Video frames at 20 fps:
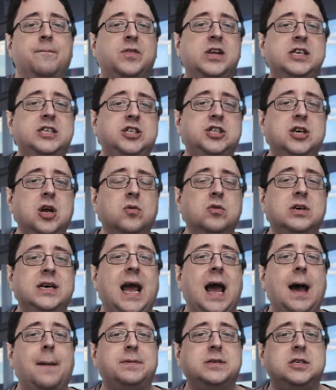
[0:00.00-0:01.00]
This generally
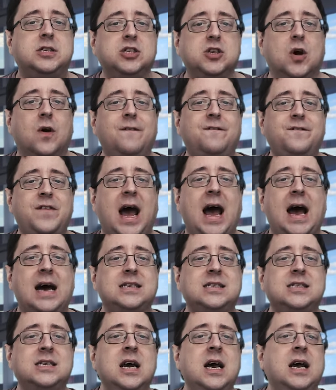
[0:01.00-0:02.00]
happens so
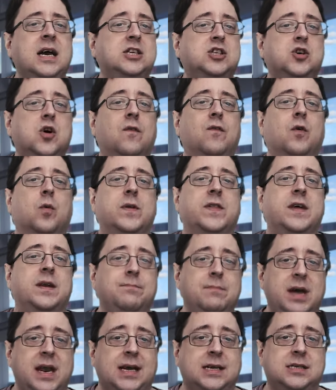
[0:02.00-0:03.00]
fast, it's over
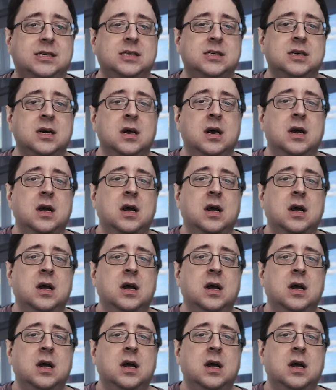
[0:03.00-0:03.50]
within minutes.